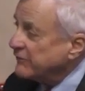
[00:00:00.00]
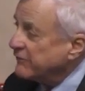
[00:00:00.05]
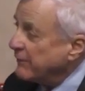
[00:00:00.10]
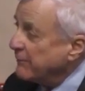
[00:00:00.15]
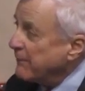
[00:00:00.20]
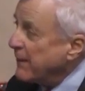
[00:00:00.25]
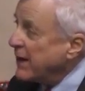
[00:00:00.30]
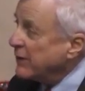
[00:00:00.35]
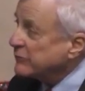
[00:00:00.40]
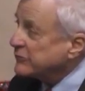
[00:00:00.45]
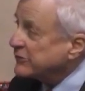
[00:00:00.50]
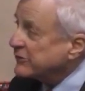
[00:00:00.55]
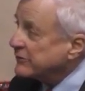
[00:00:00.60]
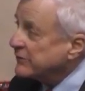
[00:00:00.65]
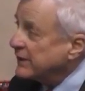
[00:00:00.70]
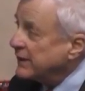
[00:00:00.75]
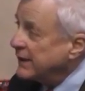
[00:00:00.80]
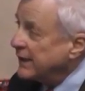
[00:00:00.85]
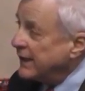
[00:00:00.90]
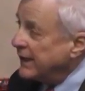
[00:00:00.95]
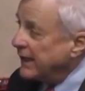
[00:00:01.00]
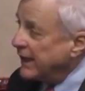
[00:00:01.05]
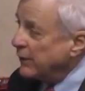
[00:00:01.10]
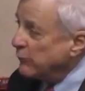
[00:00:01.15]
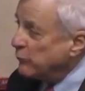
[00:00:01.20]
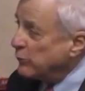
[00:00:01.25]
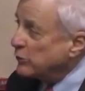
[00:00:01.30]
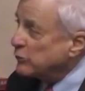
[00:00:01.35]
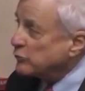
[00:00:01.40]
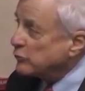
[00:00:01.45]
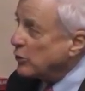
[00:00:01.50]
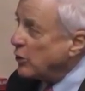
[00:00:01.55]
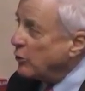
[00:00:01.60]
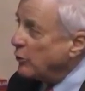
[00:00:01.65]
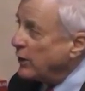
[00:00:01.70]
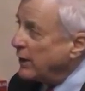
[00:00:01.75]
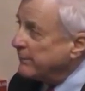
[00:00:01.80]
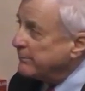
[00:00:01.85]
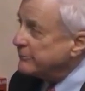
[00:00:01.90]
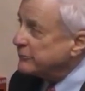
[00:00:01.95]
of a mountain. It will
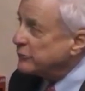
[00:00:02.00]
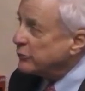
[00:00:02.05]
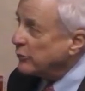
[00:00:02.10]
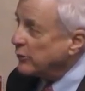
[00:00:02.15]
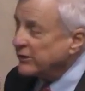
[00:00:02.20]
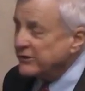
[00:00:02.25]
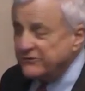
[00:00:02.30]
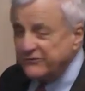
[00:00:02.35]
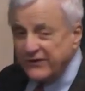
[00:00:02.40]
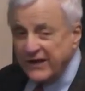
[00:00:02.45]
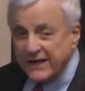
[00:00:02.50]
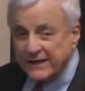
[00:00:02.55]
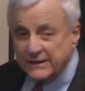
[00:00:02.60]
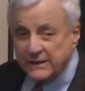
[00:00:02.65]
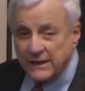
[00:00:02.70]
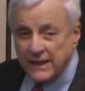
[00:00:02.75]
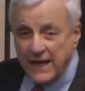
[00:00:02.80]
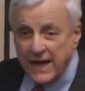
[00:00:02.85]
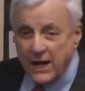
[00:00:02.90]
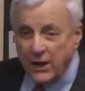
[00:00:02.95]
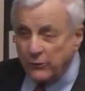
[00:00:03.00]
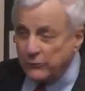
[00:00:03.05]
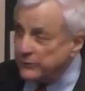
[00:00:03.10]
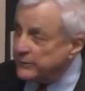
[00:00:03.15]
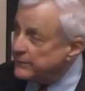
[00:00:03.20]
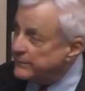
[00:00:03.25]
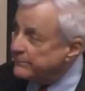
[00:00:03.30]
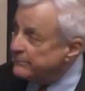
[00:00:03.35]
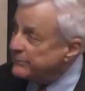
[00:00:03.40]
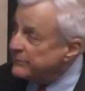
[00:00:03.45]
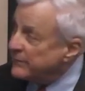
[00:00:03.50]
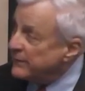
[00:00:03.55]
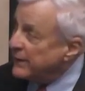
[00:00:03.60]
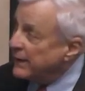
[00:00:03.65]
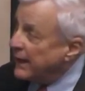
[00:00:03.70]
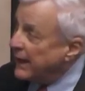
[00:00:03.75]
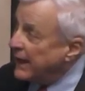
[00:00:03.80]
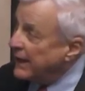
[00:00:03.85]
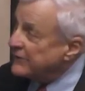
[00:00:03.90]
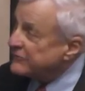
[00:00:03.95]
grow up towards that cloud.
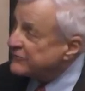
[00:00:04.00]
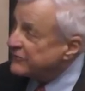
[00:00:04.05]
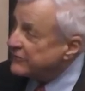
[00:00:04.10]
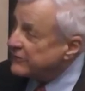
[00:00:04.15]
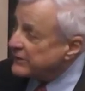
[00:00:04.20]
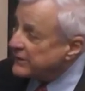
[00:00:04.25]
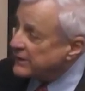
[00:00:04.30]
As the